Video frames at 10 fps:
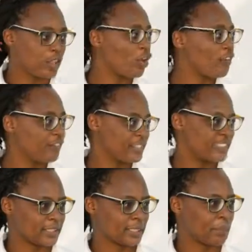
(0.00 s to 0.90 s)
the
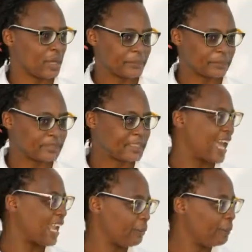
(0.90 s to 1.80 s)
office at about
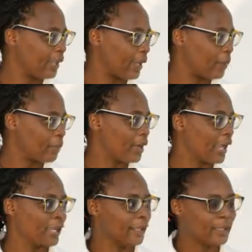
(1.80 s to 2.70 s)
9 p.m.
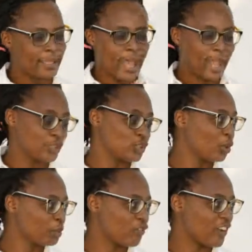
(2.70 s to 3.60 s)
and mm-hmm. I
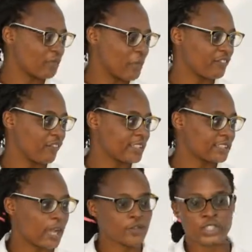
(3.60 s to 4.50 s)
stopped over at my
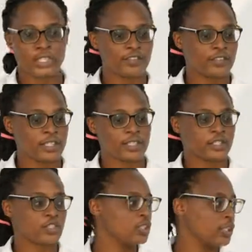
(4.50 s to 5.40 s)
friend's house. He lived
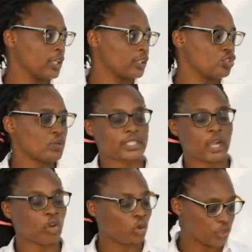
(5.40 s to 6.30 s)
in the street
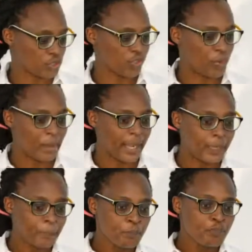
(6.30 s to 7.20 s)
across from
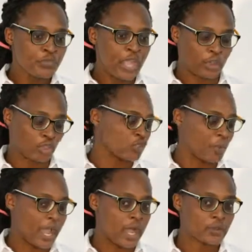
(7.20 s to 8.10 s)
mine, mm-hmm. across
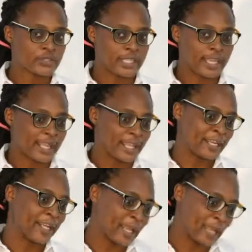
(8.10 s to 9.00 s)
from my house, and
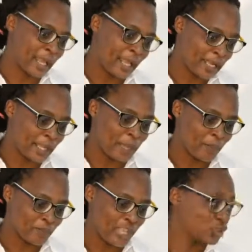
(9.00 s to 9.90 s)

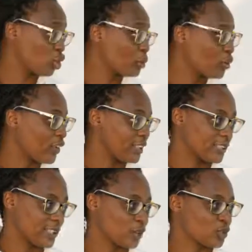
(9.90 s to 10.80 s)
I stopped over at
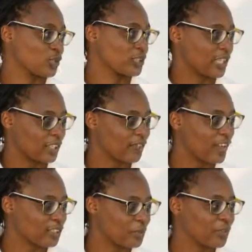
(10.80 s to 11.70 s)
his house because he had
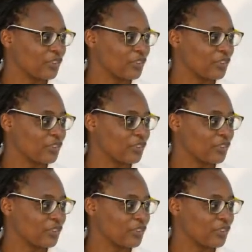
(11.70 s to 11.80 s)
invited